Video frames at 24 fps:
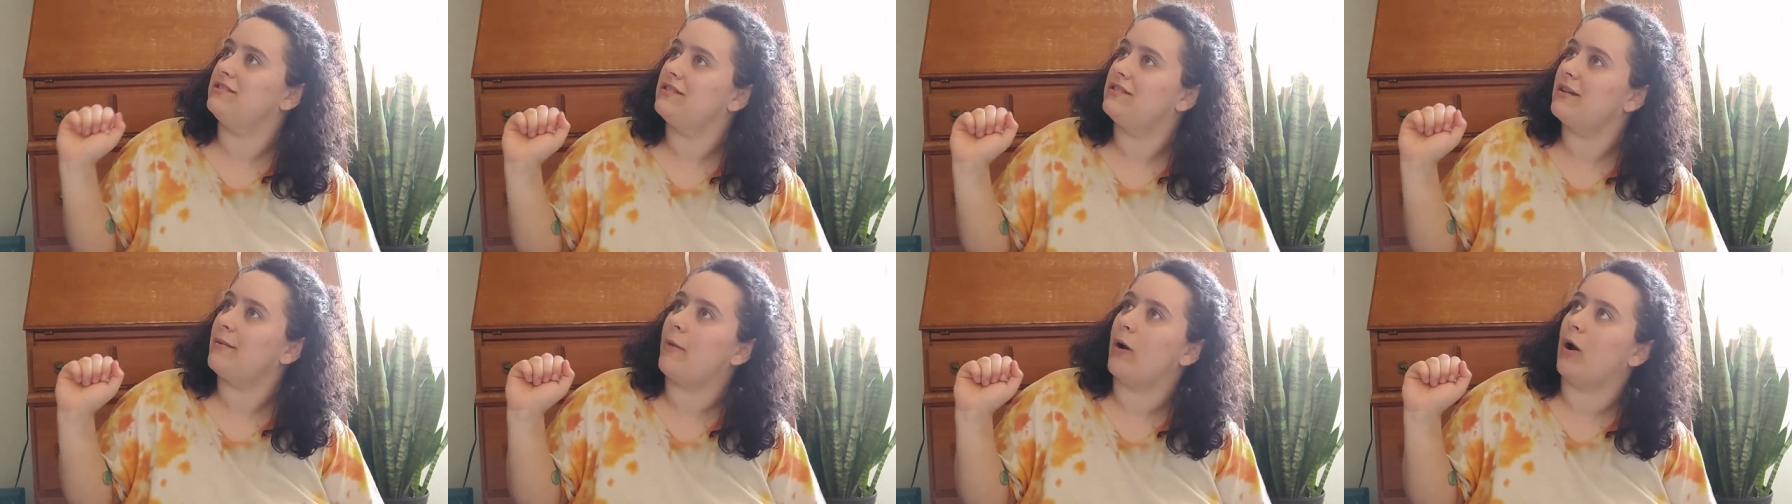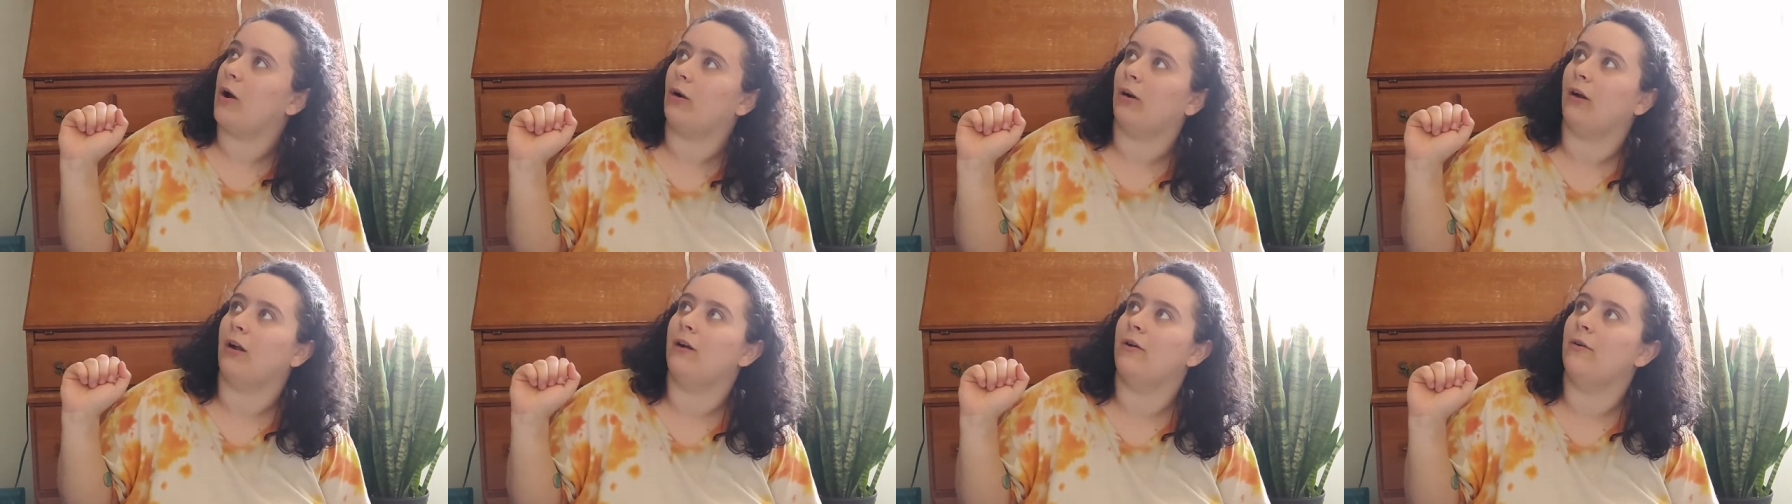
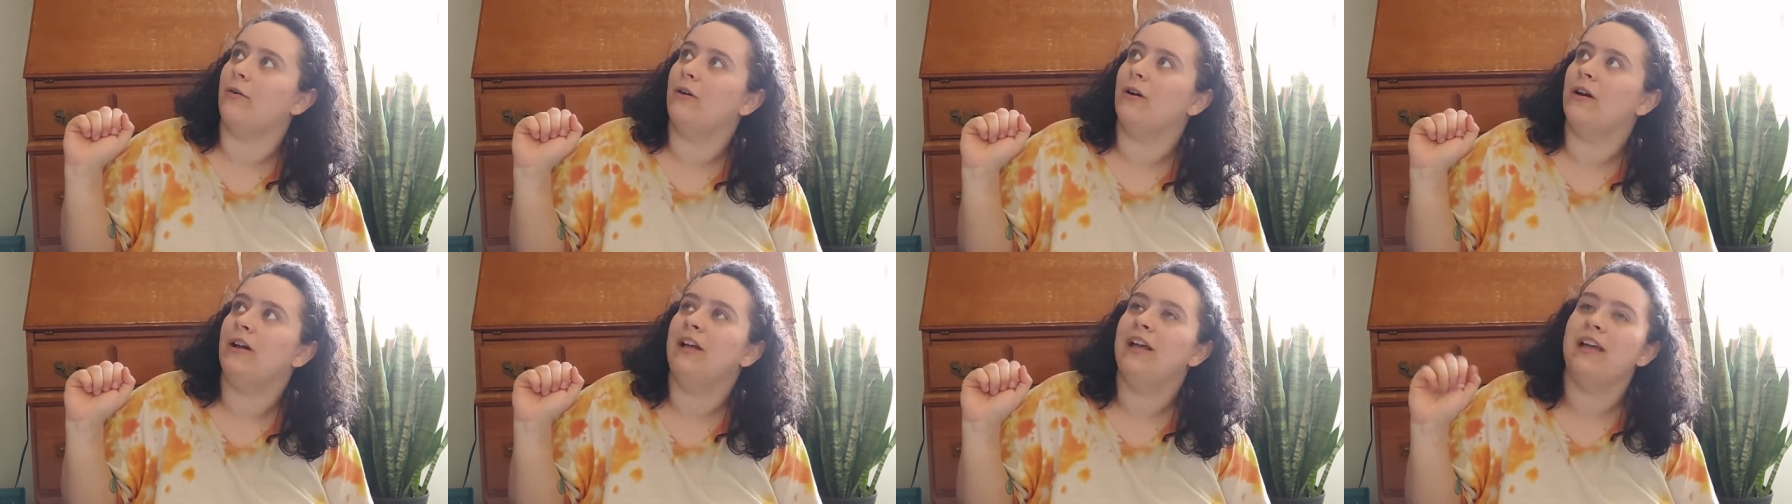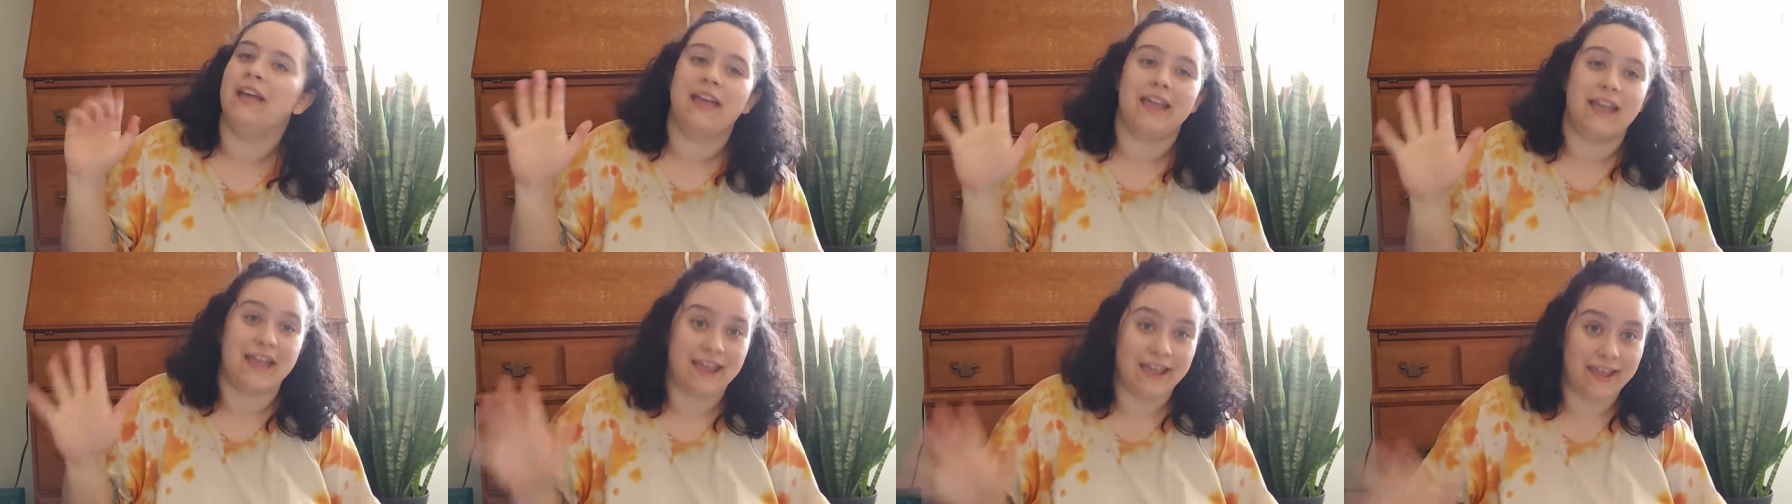tomorrow
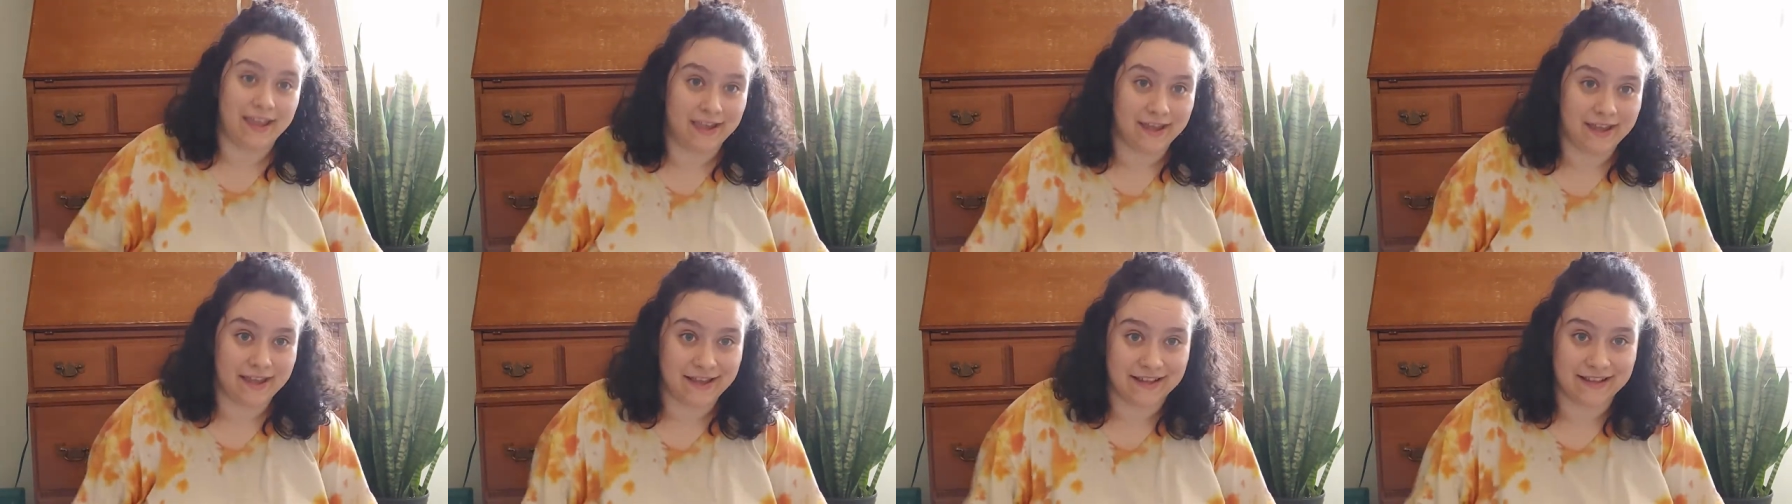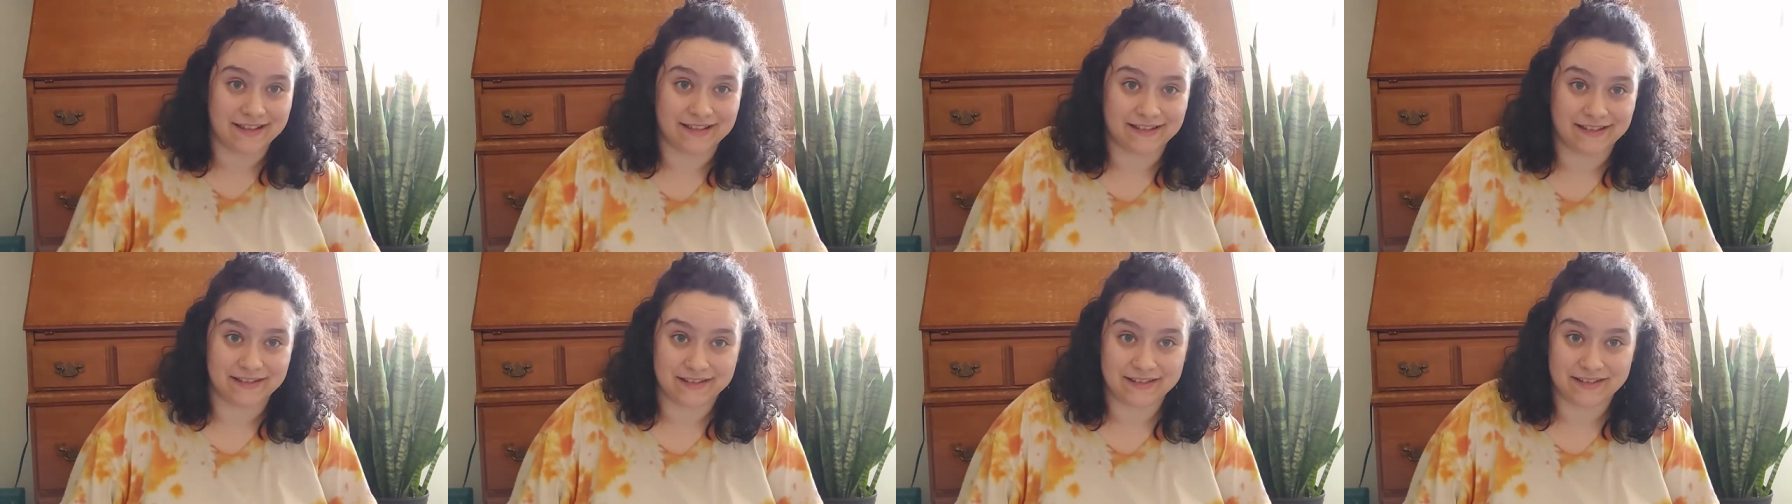
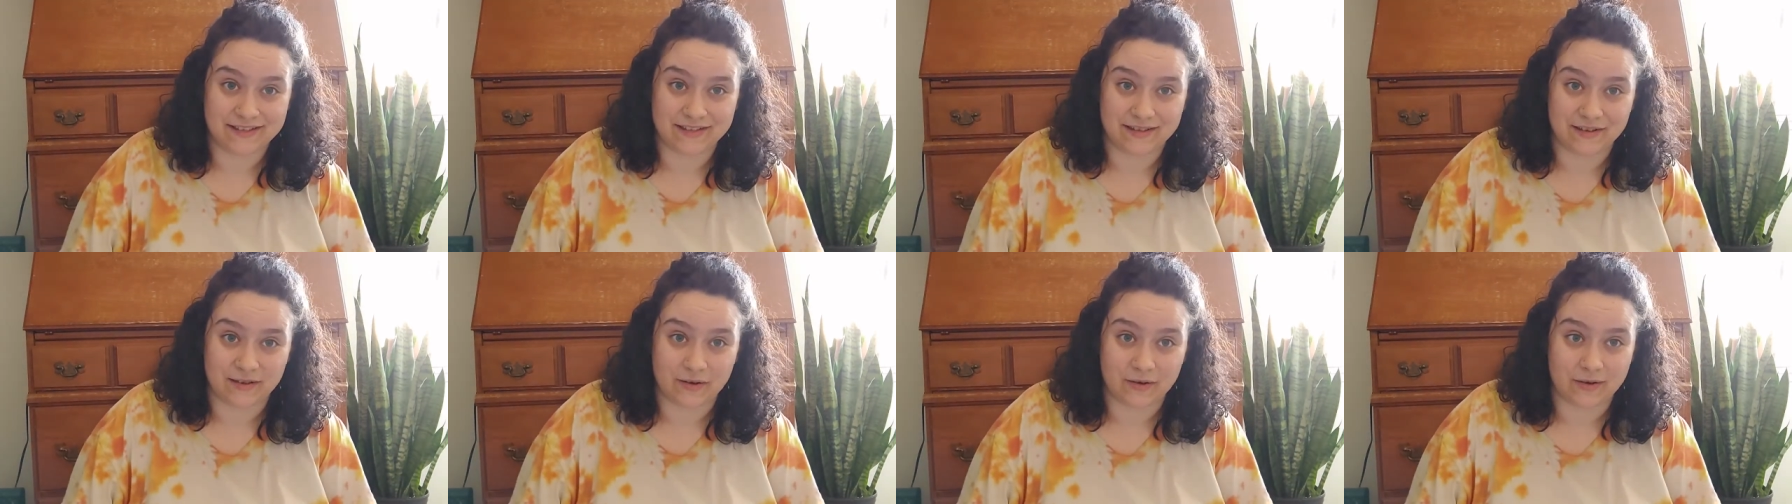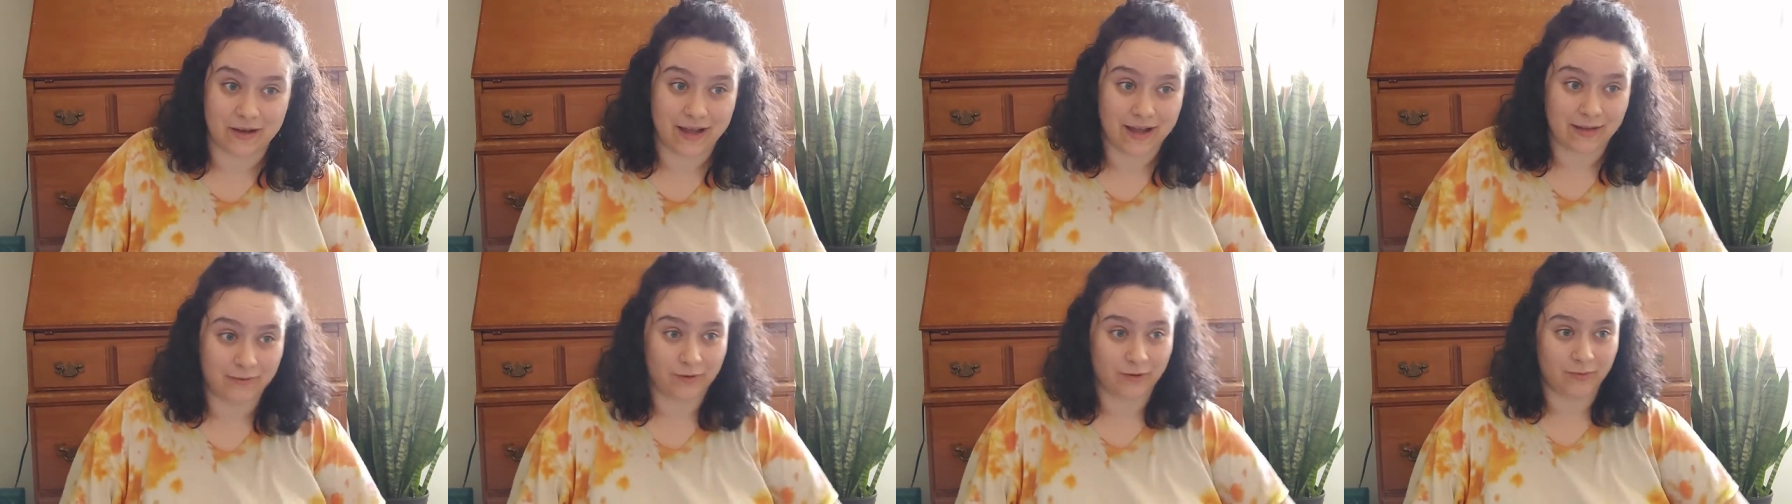and
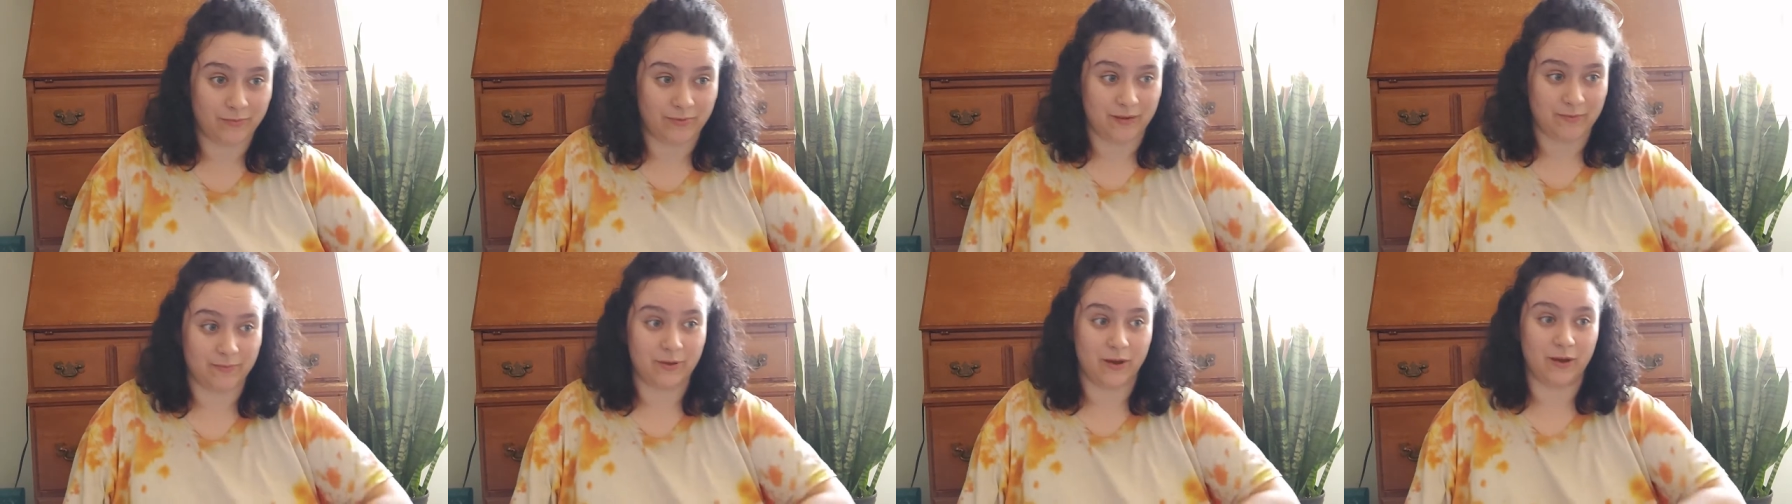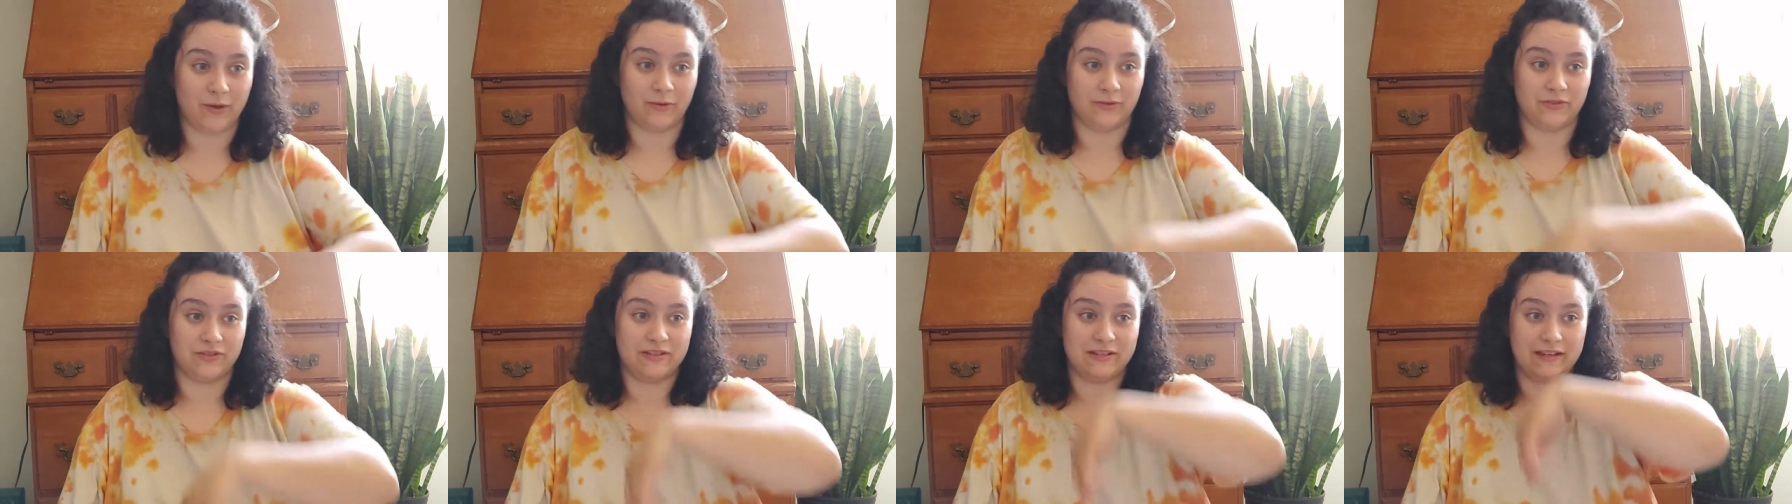so I will be
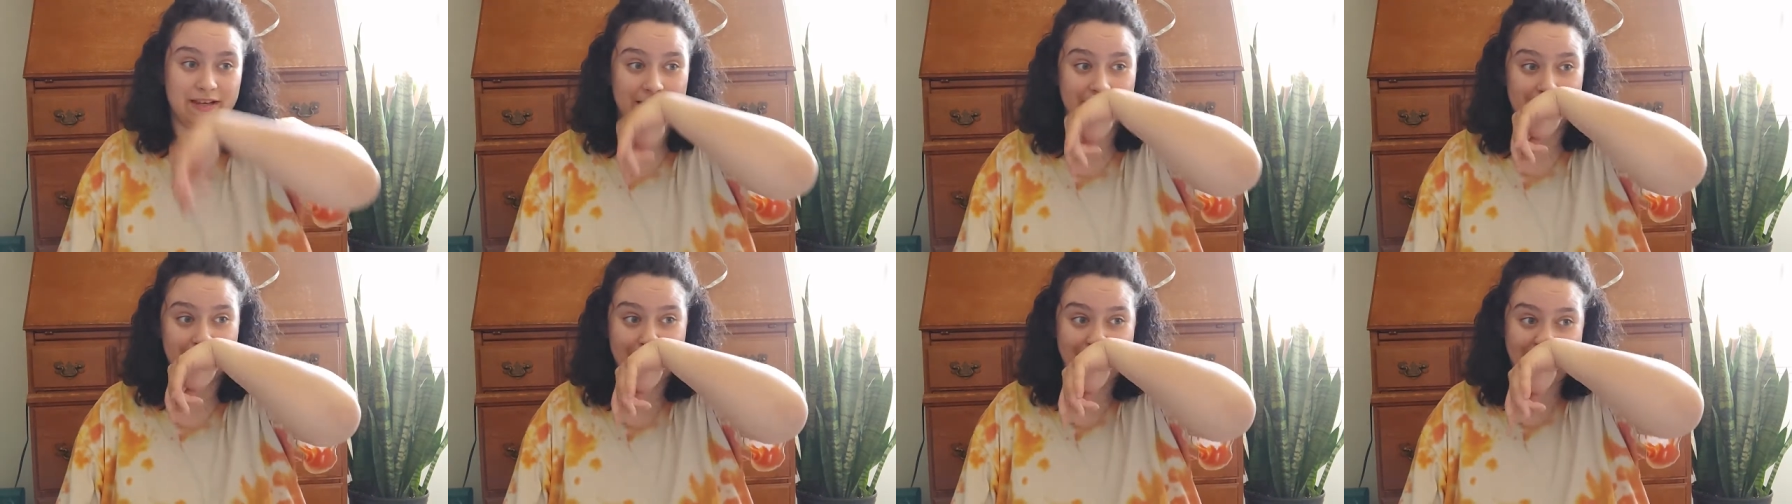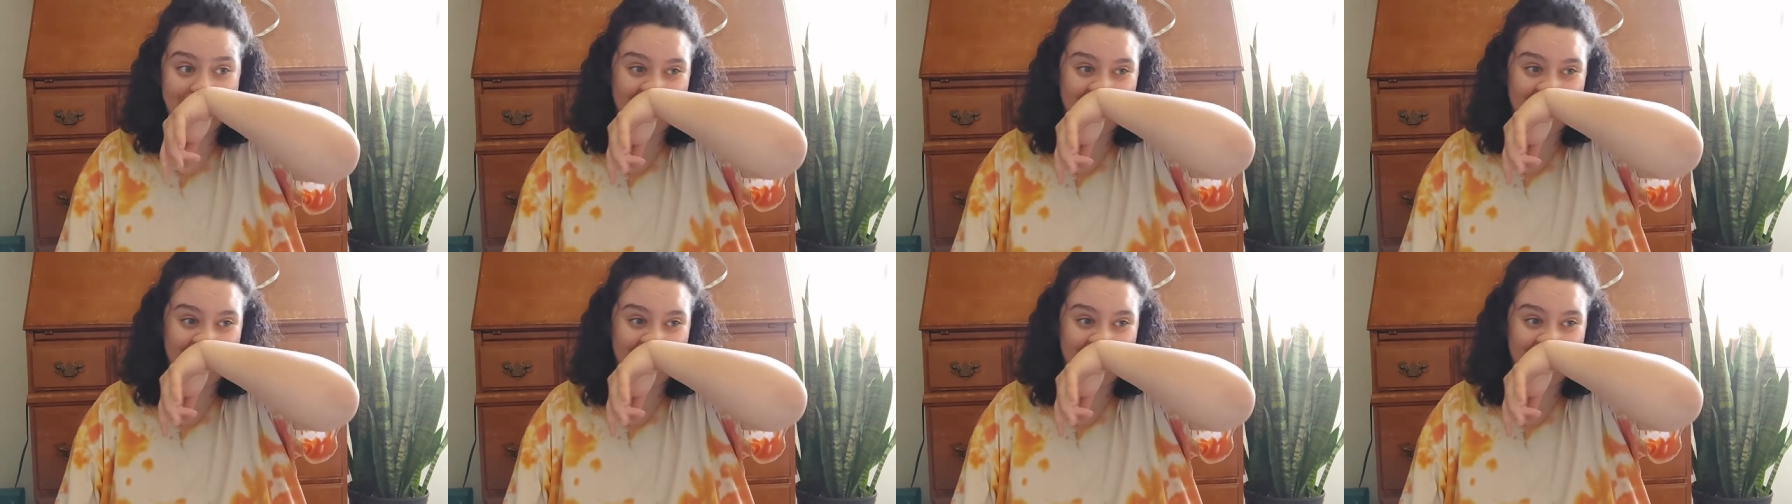posting